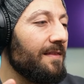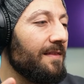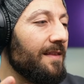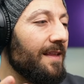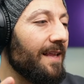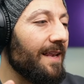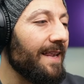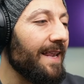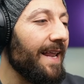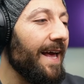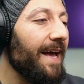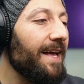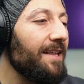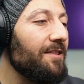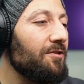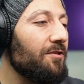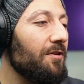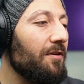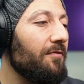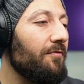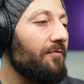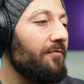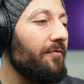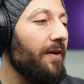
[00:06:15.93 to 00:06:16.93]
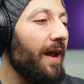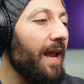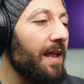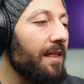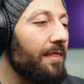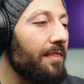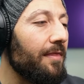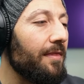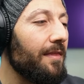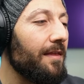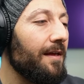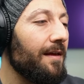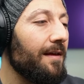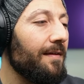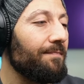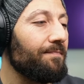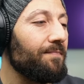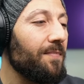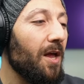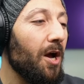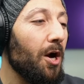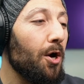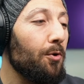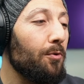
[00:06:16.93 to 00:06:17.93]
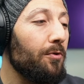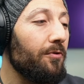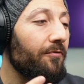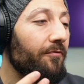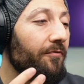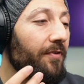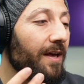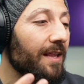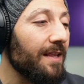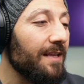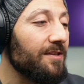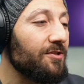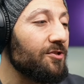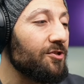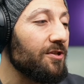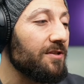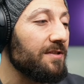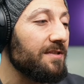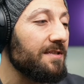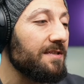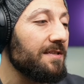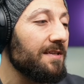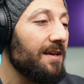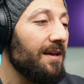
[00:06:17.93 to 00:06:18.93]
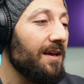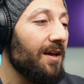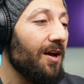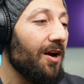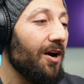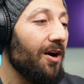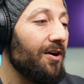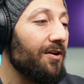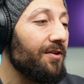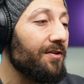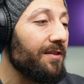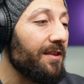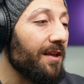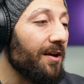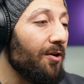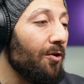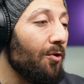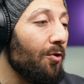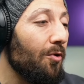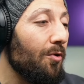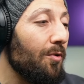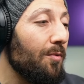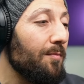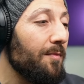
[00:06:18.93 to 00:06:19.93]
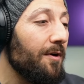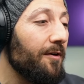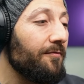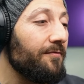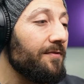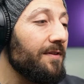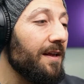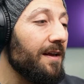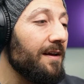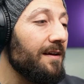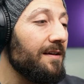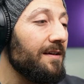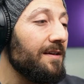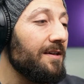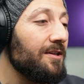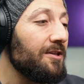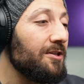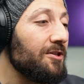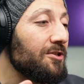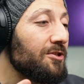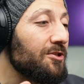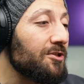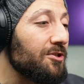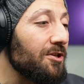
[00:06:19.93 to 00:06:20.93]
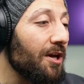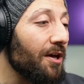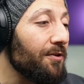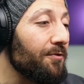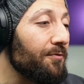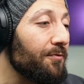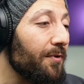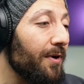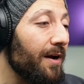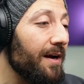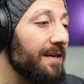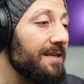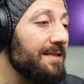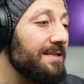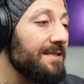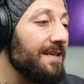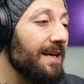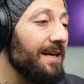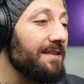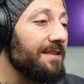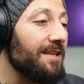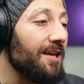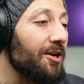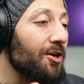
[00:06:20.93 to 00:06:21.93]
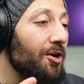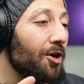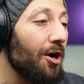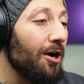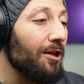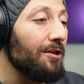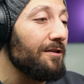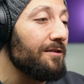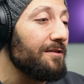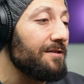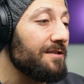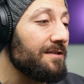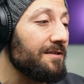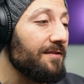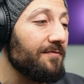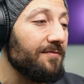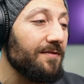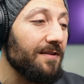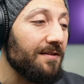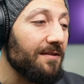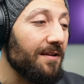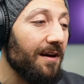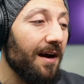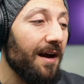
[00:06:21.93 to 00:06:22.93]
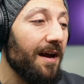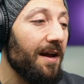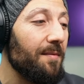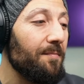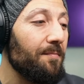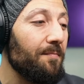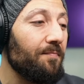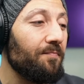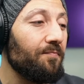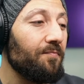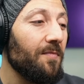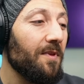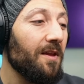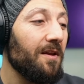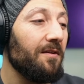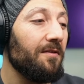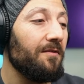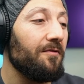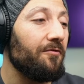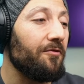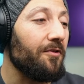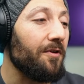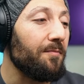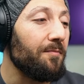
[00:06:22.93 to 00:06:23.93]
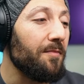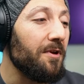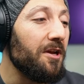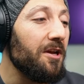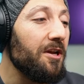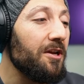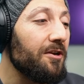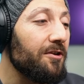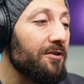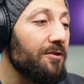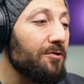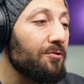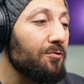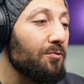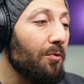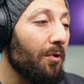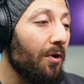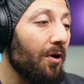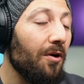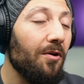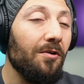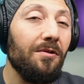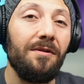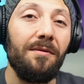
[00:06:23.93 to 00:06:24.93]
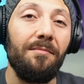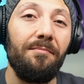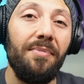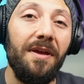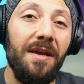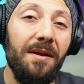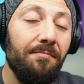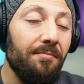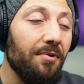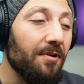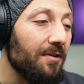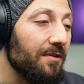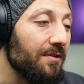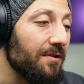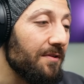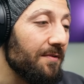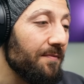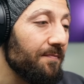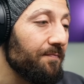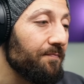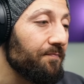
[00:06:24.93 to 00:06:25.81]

the land of faith. Our villages are the home of the sunrise and the colors of the time, from here to all the people.